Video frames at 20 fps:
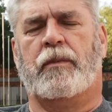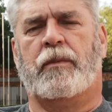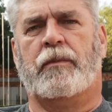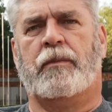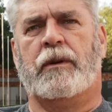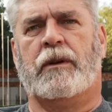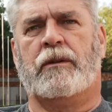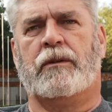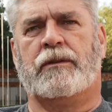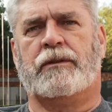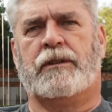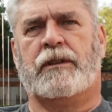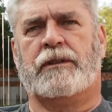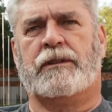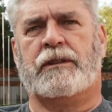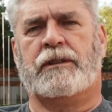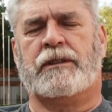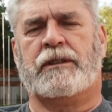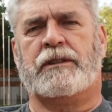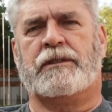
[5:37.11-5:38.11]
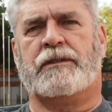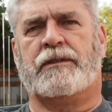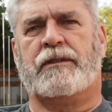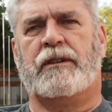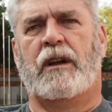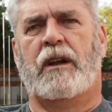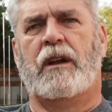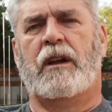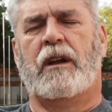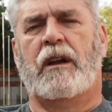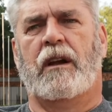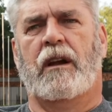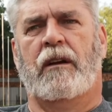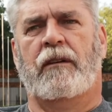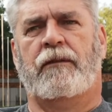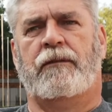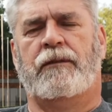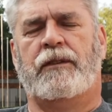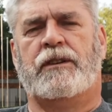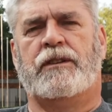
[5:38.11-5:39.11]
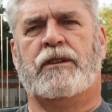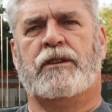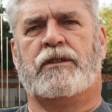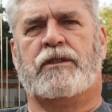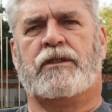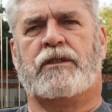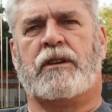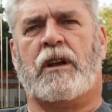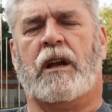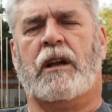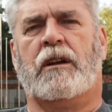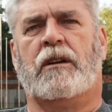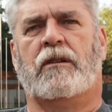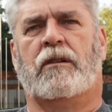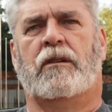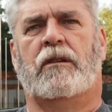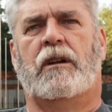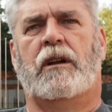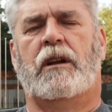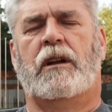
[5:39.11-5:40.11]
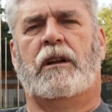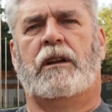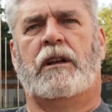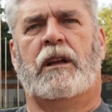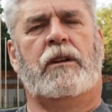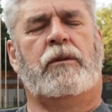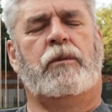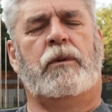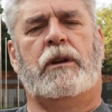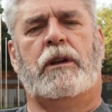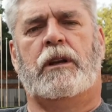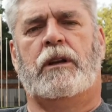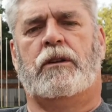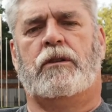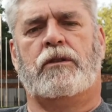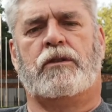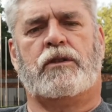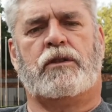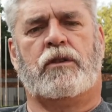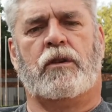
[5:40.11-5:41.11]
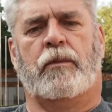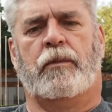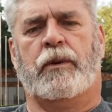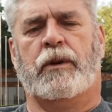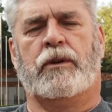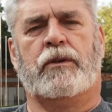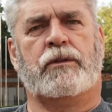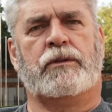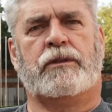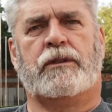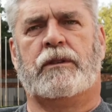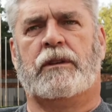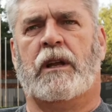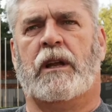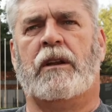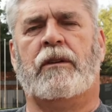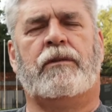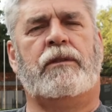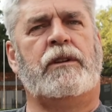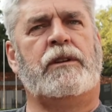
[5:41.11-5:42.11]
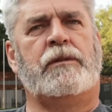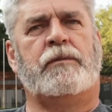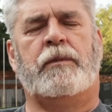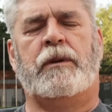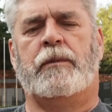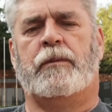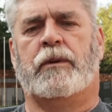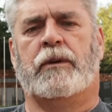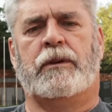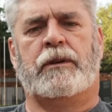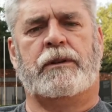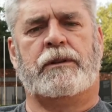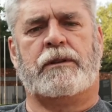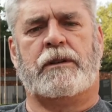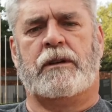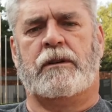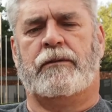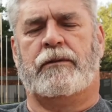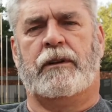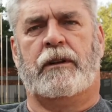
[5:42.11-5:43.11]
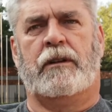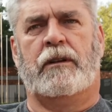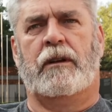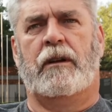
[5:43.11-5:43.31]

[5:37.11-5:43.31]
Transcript: because this is a vicious cycle that we need to stop, because none of these people deserve it.